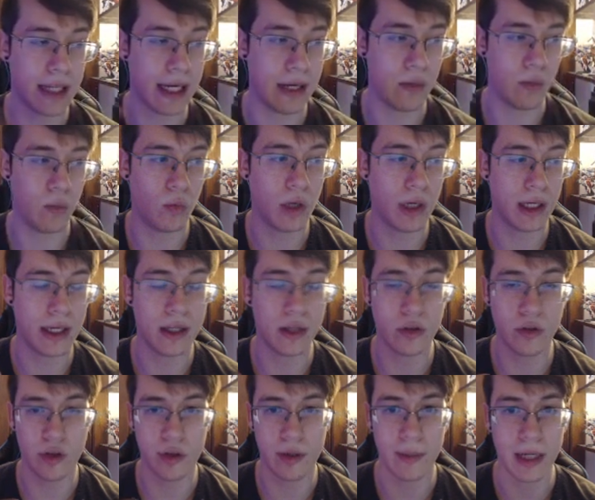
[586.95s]
and 1
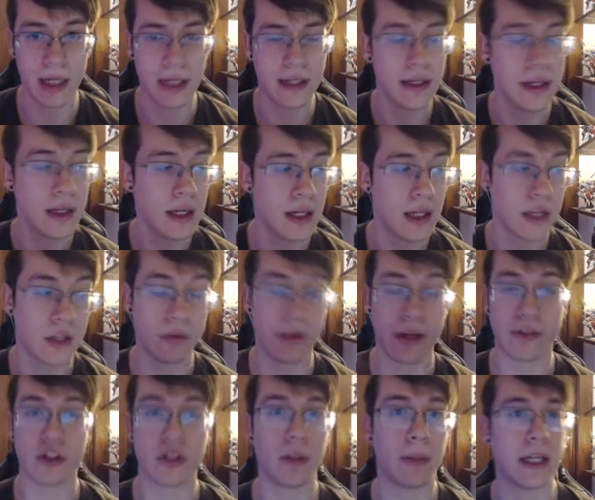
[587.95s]
Agunimon, because we
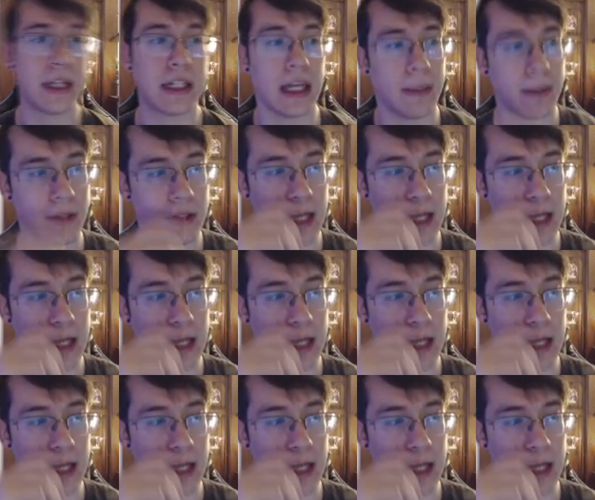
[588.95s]
have so many tamers, I